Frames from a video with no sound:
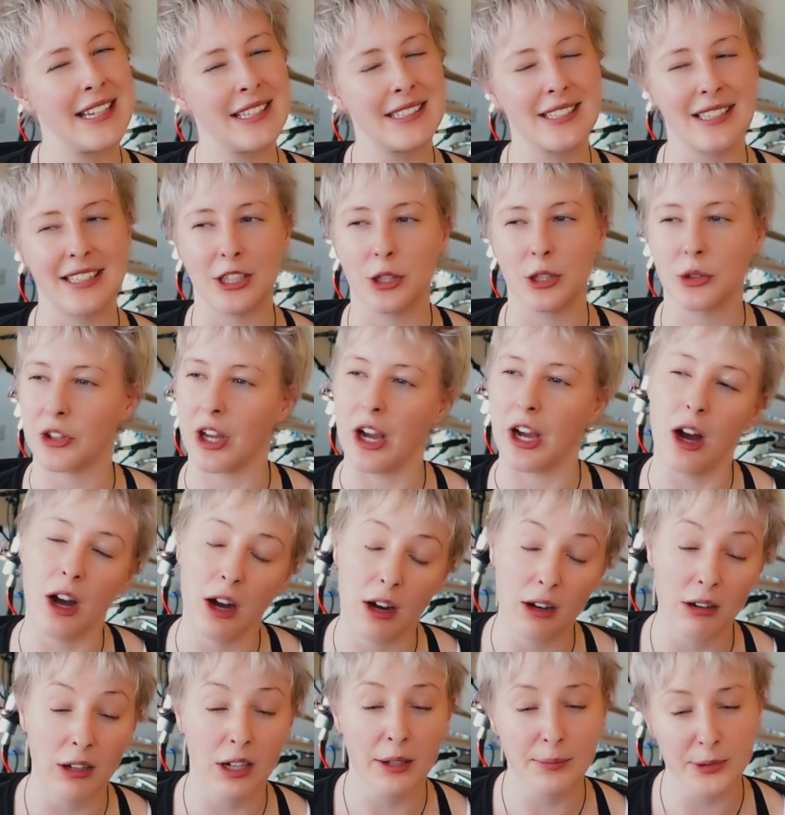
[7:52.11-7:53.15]
And I was like, oh,
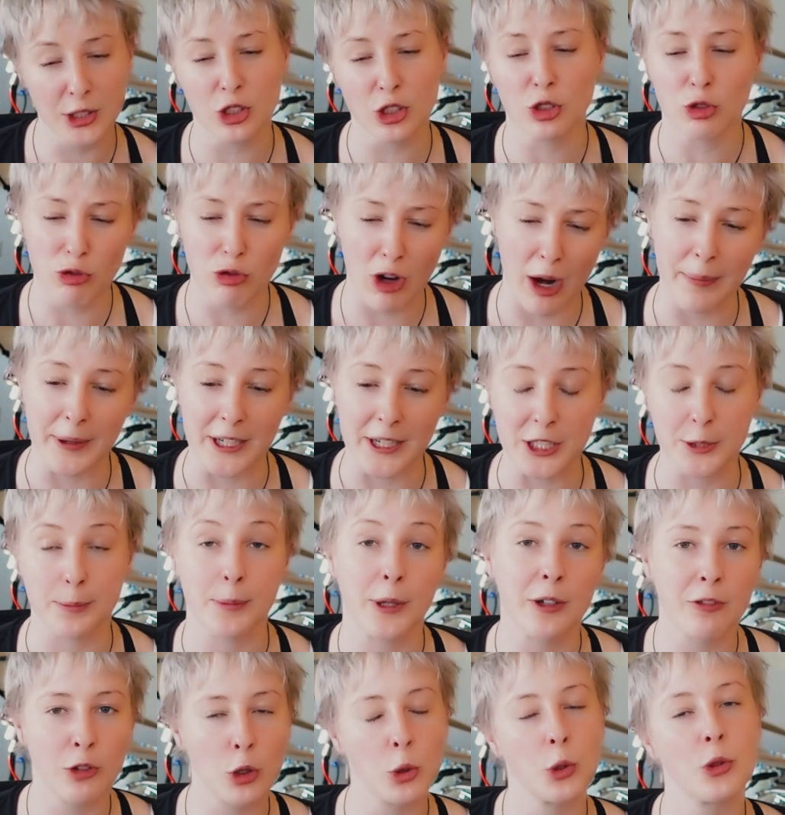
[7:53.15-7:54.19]
I'm just rubbish. But of
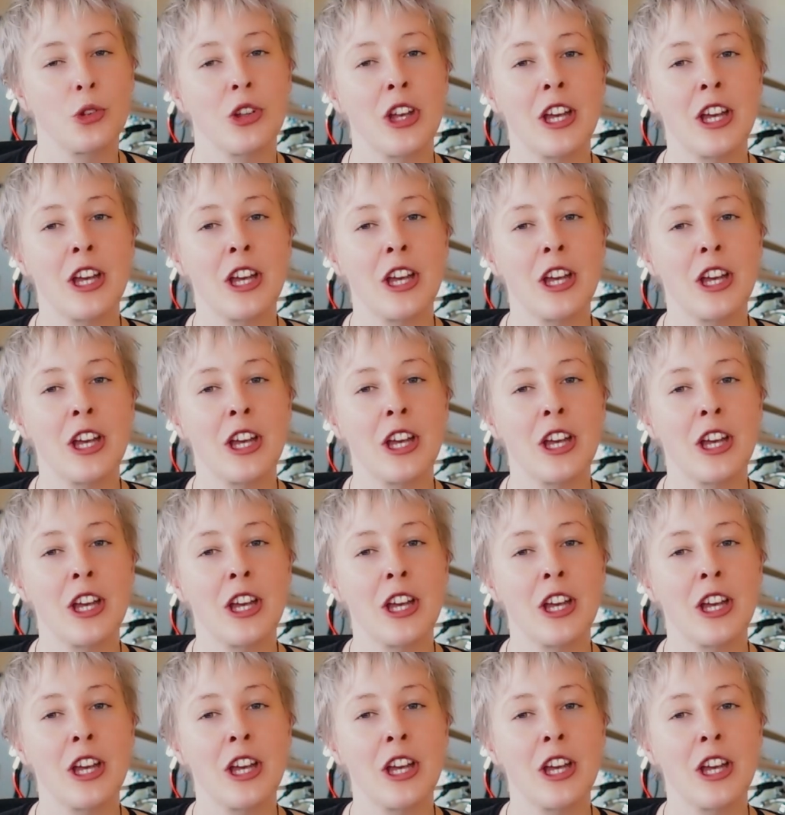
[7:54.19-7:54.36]
course,